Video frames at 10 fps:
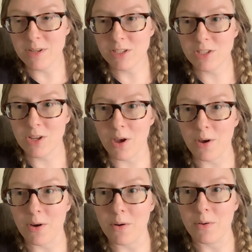
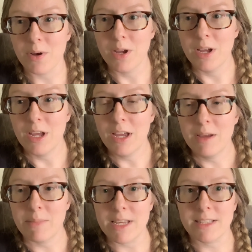So
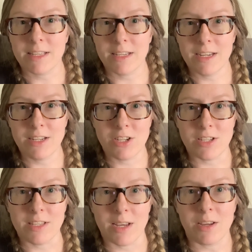basically
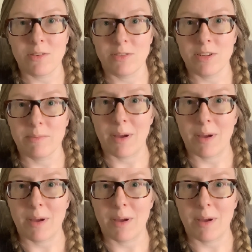just like using